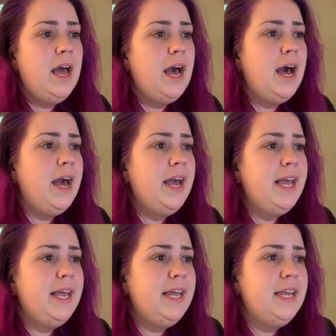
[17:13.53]

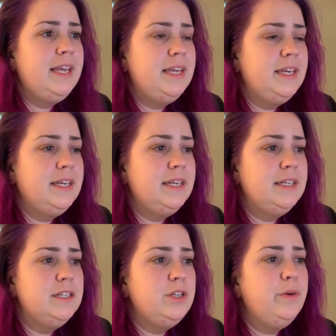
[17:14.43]
I
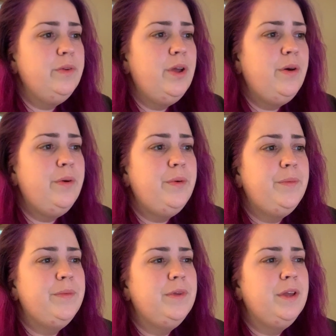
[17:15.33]
don't know
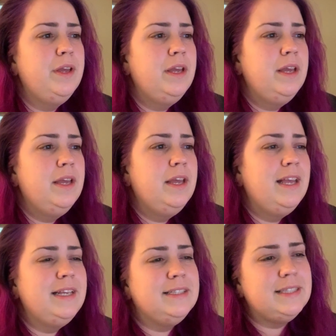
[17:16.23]

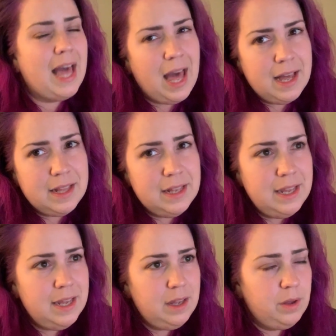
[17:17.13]

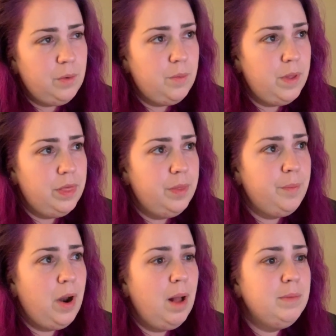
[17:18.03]
exactly what the
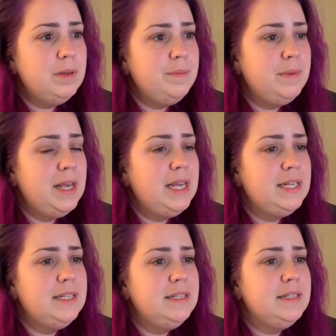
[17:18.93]
problem
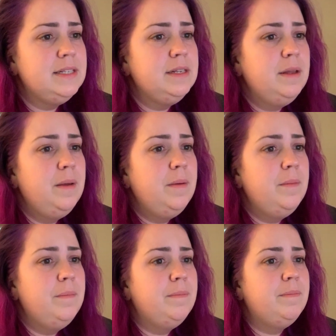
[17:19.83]
is,
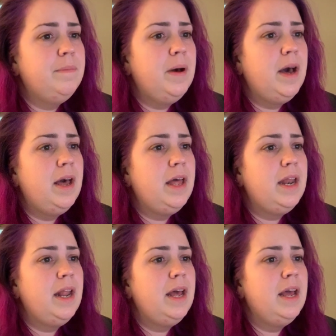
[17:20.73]
but
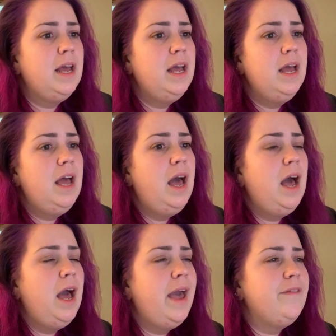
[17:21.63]

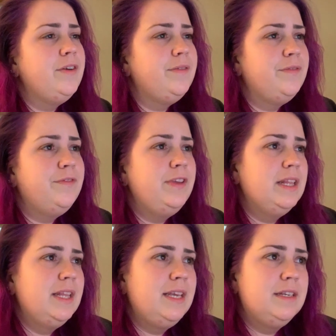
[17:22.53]
I have a
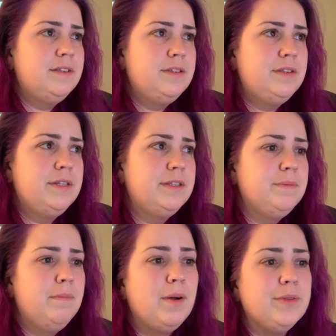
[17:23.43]
feeling it's just
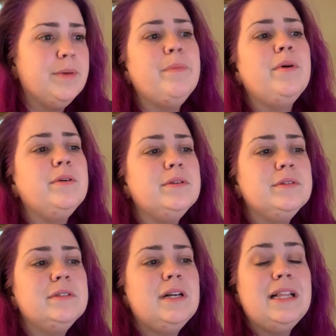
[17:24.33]
multiple
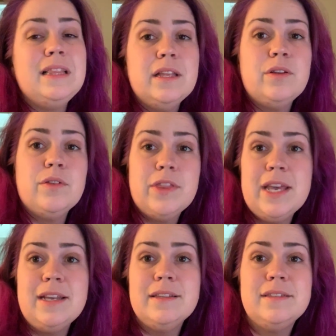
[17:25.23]
little
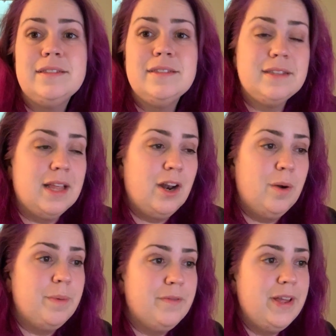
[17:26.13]
things that are
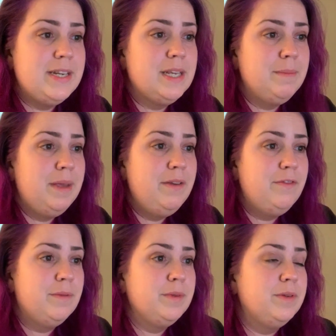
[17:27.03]
preventing me
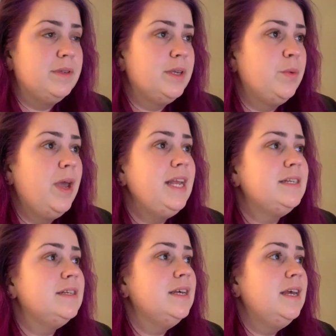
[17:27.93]
from losing weight.